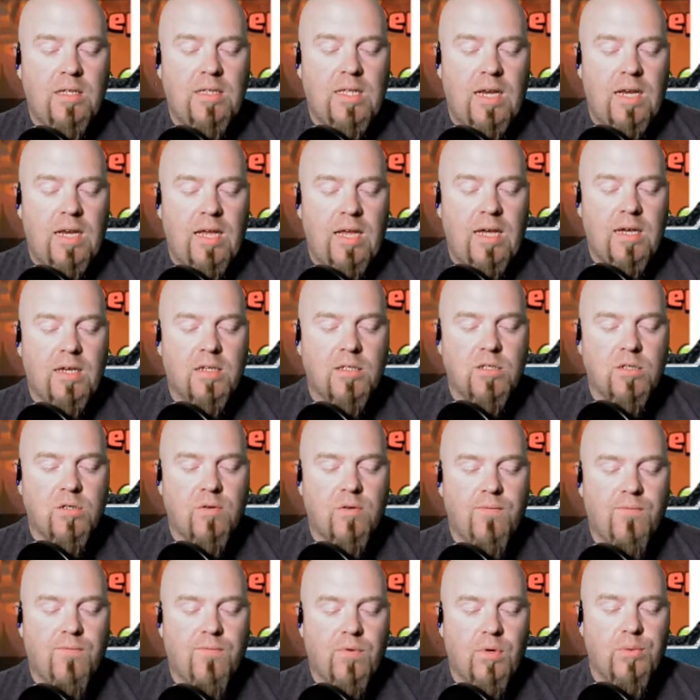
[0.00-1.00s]
that extra
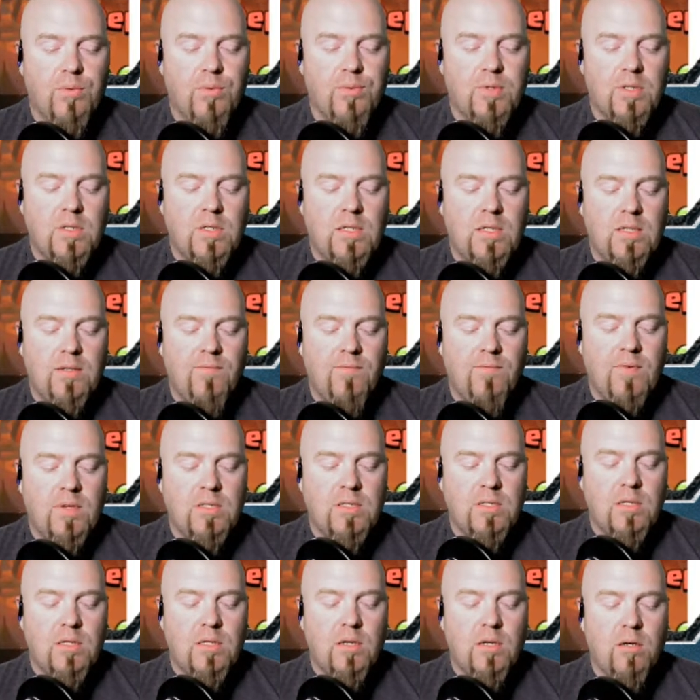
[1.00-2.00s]
frozen
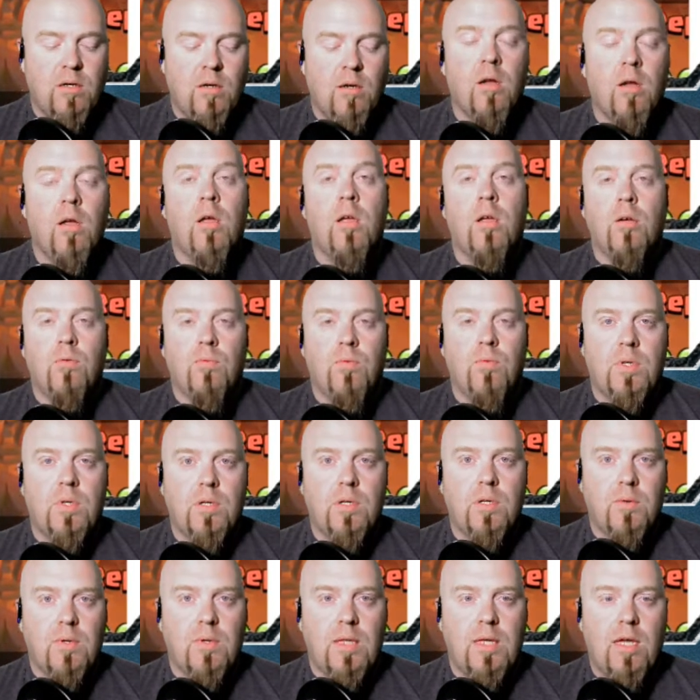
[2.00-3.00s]
defense in there
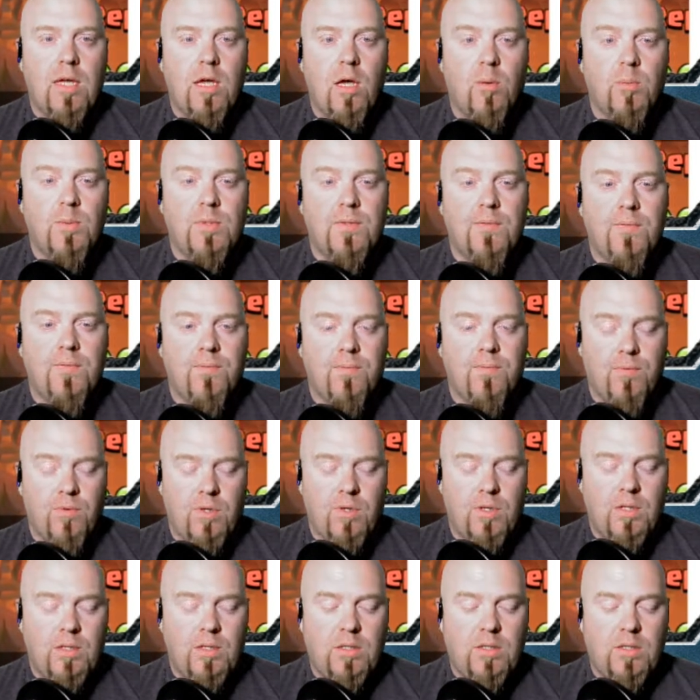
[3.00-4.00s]
really helps
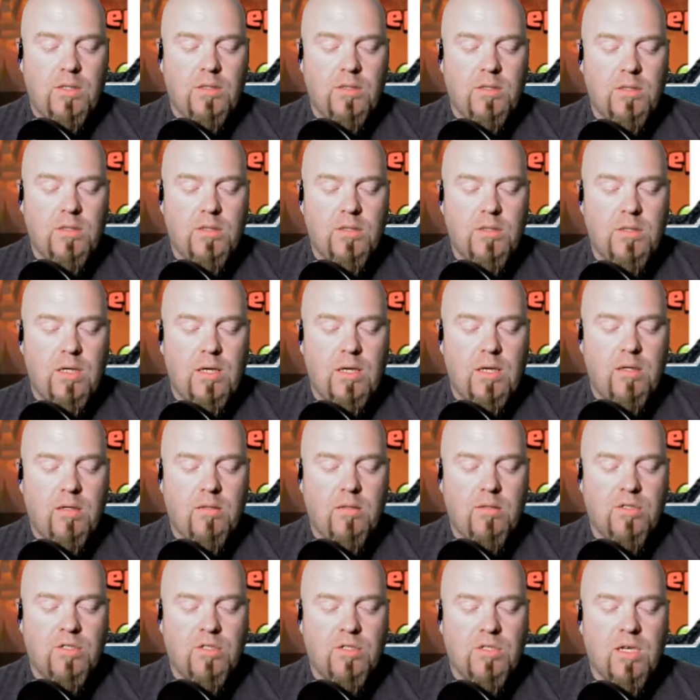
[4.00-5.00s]
freeze
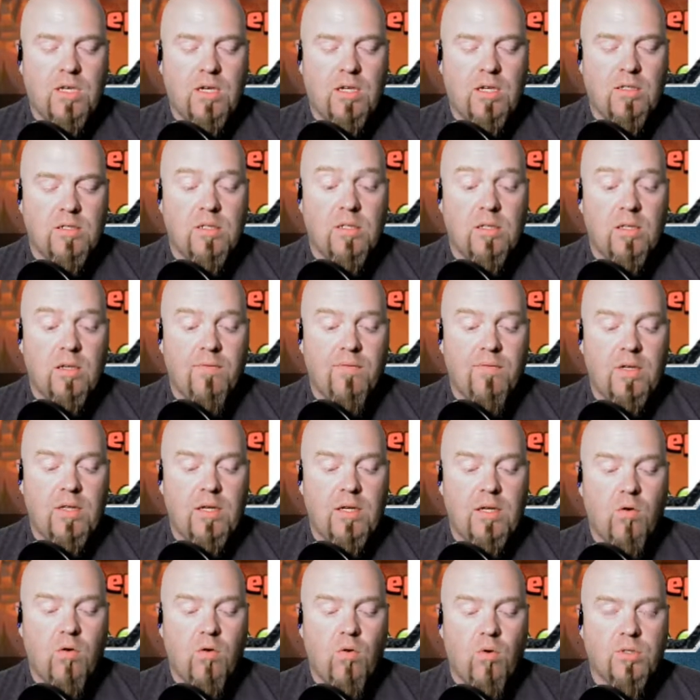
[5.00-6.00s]
and just kind of solidify
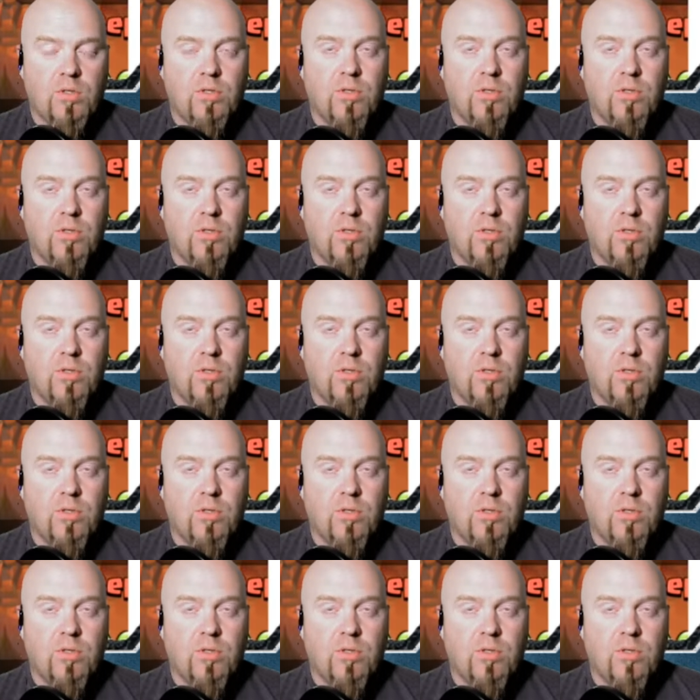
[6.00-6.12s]
that core.